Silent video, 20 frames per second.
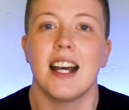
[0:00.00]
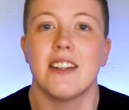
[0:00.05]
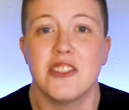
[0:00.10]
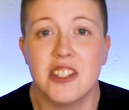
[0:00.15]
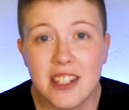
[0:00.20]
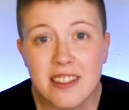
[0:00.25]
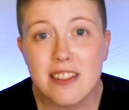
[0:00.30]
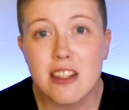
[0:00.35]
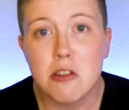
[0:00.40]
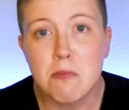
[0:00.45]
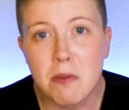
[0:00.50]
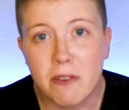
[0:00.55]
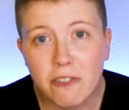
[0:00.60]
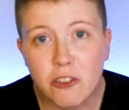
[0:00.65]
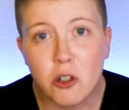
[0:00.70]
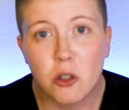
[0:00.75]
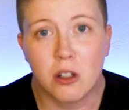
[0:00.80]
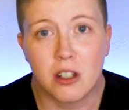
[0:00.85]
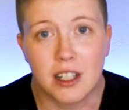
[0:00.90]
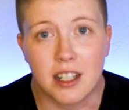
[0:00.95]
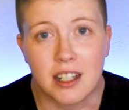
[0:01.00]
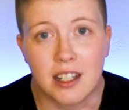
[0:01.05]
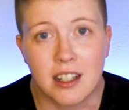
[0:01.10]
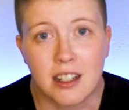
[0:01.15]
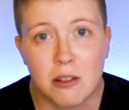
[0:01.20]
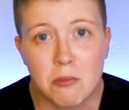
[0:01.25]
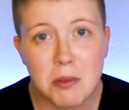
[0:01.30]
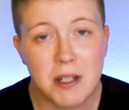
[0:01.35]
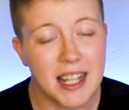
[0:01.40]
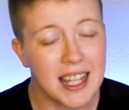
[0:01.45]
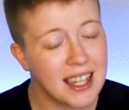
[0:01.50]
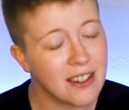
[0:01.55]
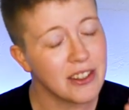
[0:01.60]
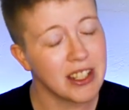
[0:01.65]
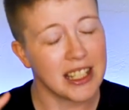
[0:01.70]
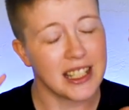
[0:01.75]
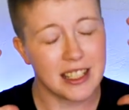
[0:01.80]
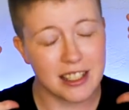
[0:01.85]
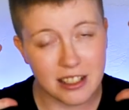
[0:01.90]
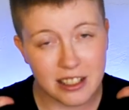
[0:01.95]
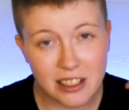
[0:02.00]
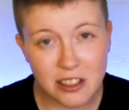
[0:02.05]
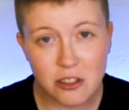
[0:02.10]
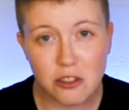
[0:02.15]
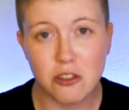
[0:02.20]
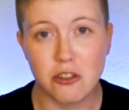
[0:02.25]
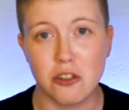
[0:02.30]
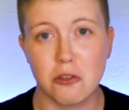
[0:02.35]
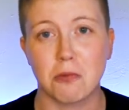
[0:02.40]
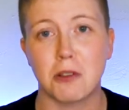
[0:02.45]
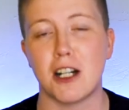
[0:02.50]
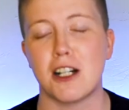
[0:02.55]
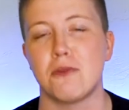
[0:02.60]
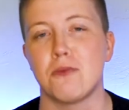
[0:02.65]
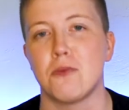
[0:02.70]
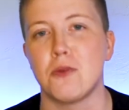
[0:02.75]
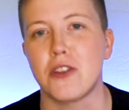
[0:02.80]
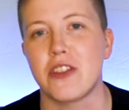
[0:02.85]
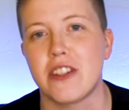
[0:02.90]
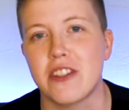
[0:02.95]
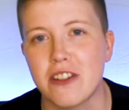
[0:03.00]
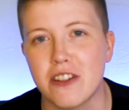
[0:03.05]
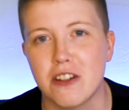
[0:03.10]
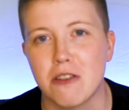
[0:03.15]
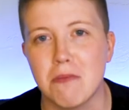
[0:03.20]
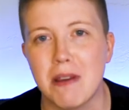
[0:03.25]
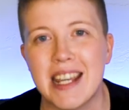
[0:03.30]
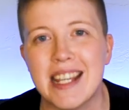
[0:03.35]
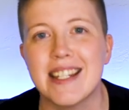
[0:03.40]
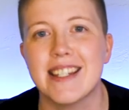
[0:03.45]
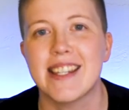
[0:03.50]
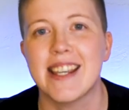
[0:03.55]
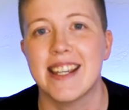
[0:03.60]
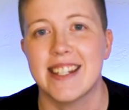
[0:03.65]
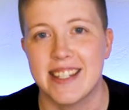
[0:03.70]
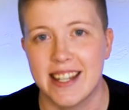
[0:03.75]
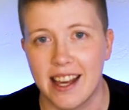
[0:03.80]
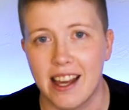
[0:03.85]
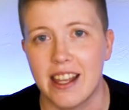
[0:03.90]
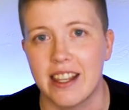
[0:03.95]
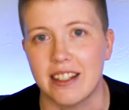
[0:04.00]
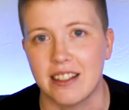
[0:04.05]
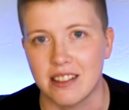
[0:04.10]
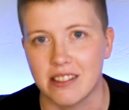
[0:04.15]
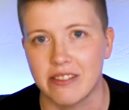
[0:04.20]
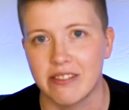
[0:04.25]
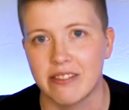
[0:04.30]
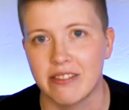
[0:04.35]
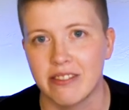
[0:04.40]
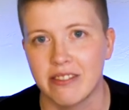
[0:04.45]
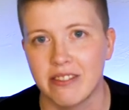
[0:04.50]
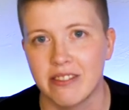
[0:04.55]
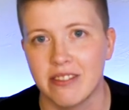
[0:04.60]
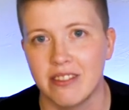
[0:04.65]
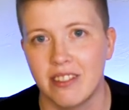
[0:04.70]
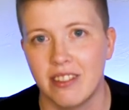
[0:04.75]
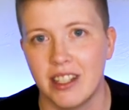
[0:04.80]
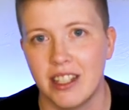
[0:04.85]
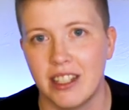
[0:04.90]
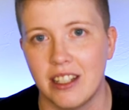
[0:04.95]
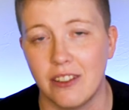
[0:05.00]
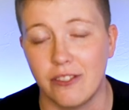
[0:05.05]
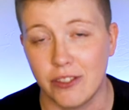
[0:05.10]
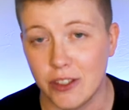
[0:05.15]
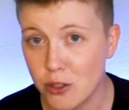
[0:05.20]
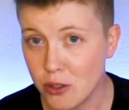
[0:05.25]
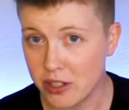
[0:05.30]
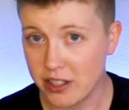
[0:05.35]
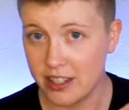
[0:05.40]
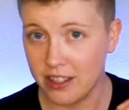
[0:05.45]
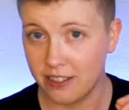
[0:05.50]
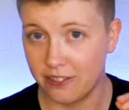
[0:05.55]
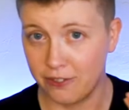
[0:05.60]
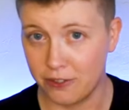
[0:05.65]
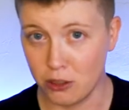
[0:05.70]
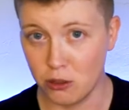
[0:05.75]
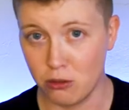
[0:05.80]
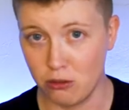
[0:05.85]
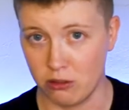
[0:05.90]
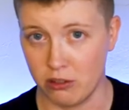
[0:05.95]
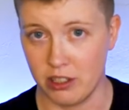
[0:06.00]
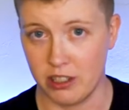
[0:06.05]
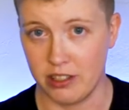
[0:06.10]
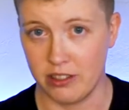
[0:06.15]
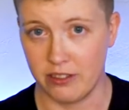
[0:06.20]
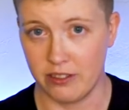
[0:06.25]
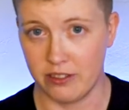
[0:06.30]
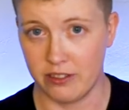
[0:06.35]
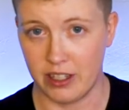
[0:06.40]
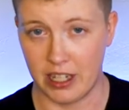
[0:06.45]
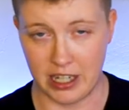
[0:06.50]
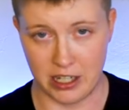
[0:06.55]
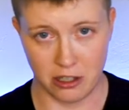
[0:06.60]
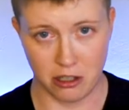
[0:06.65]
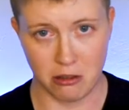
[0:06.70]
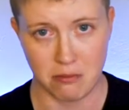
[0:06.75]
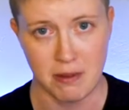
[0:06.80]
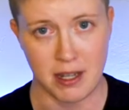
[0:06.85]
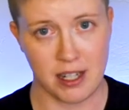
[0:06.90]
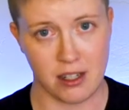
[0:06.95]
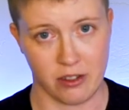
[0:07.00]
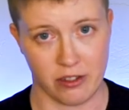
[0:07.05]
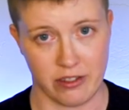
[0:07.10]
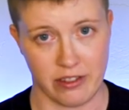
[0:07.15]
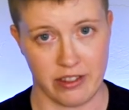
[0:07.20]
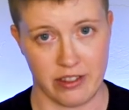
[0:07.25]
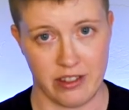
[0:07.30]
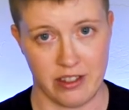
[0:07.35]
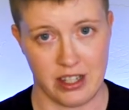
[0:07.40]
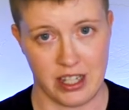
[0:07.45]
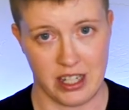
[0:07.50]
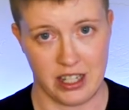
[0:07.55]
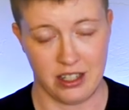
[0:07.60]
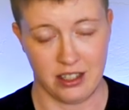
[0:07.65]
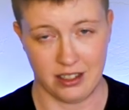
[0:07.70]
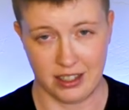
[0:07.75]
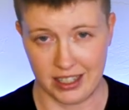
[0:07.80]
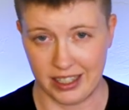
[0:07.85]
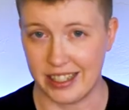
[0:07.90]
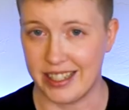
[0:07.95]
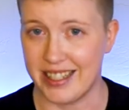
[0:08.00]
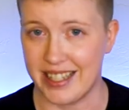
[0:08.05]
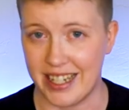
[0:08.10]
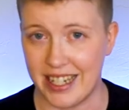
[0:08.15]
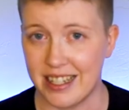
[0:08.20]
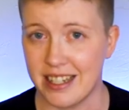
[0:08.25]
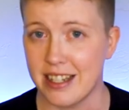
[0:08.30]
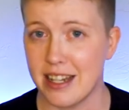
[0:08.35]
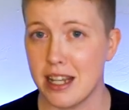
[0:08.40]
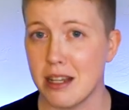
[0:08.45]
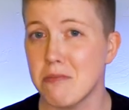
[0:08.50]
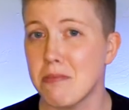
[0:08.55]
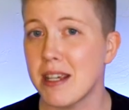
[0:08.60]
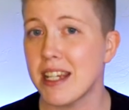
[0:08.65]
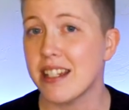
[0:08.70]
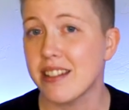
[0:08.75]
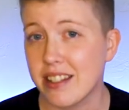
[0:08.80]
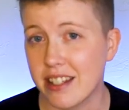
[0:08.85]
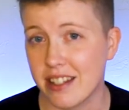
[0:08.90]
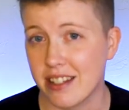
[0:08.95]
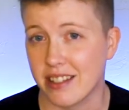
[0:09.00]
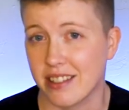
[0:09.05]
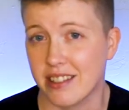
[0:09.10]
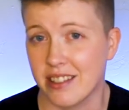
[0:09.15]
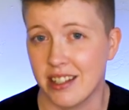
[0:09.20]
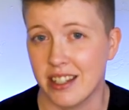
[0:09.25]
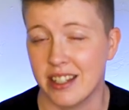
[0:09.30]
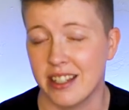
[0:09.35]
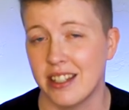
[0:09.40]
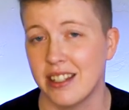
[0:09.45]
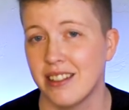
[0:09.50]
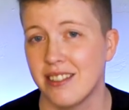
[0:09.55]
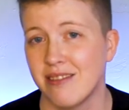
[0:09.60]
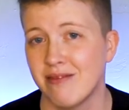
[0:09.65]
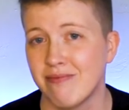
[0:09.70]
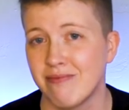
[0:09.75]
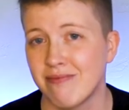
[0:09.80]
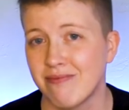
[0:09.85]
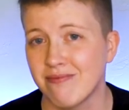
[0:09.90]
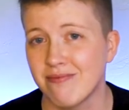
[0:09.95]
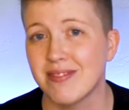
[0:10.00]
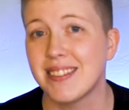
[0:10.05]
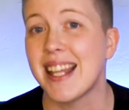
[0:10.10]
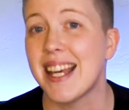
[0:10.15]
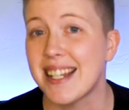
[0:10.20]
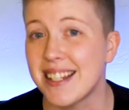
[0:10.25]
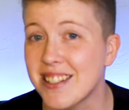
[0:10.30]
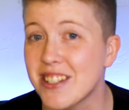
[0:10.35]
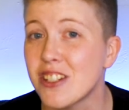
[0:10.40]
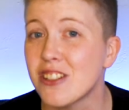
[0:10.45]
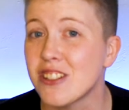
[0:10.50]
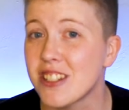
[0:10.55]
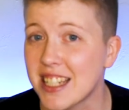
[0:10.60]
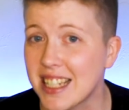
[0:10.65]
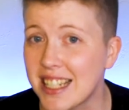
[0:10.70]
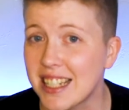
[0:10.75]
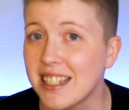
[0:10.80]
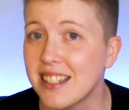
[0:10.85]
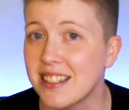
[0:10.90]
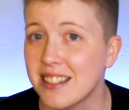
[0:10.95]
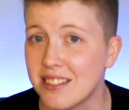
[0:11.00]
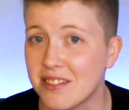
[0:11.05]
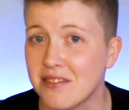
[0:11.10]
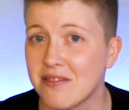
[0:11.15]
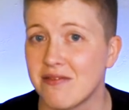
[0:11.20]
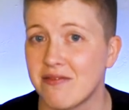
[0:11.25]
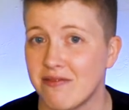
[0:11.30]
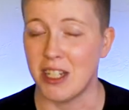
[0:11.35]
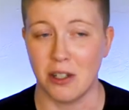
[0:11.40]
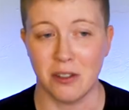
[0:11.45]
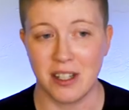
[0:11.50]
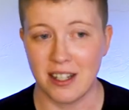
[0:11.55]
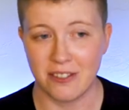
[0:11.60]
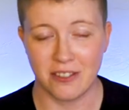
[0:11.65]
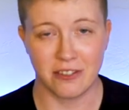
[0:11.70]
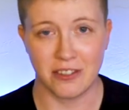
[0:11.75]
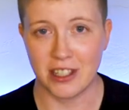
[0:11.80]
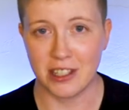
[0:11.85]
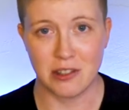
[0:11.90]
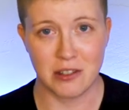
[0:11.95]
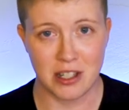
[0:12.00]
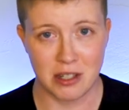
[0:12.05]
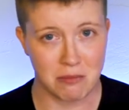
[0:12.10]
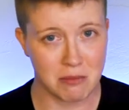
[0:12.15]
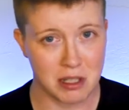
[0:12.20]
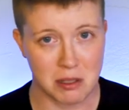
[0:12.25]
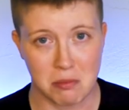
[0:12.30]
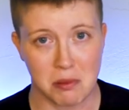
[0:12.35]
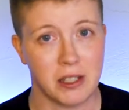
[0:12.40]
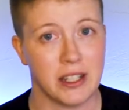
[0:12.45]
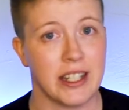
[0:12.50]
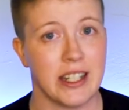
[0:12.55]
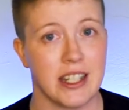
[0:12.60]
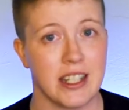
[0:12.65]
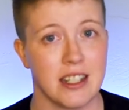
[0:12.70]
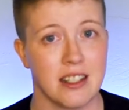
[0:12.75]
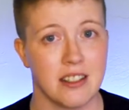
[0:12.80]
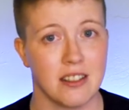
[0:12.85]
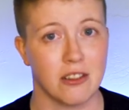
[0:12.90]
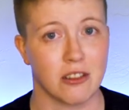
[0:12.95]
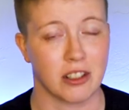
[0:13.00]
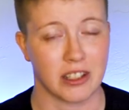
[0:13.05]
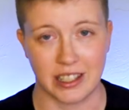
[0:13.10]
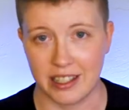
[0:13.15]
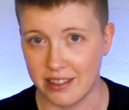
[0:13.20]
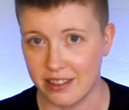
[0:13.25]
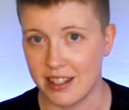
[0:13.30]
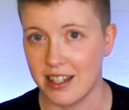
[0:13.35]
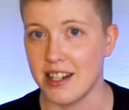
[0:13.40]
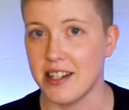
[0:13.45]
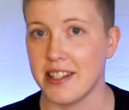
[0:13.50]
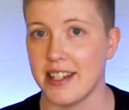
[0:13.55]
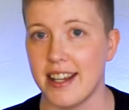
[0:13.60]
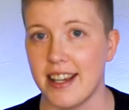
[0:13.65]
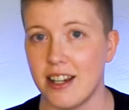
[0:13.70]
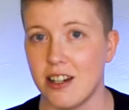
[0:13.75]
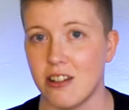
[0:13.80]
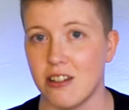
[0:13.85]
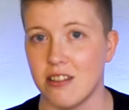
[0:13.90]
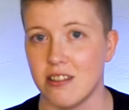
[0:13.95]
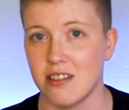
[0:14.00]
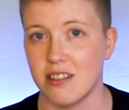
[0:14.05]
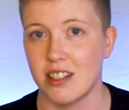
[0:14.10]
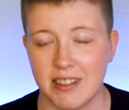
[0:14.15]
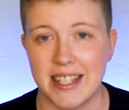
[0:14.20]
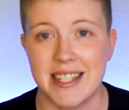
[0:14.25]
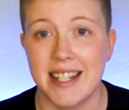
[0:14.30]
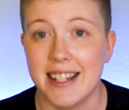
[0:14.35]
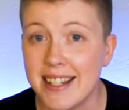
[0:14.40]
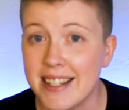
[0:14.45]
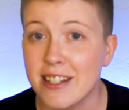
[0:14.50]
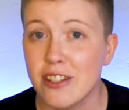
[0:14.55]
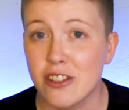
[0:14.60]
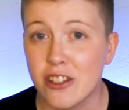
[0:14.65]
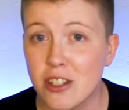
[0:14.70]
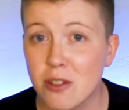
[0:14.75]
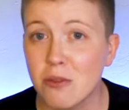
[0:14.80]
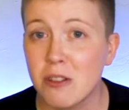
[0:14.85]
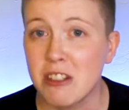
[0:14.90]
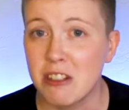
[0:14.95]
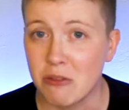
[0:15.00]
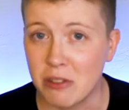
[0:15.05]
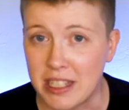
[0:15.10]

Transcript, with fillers: I've said this before, but I have a huge problem with the term anti-diet. If you stick food in your mouth on a day-to-day -day basis, that is your diet. You don't have to follow someone's plan or cut things out. A diet's just what you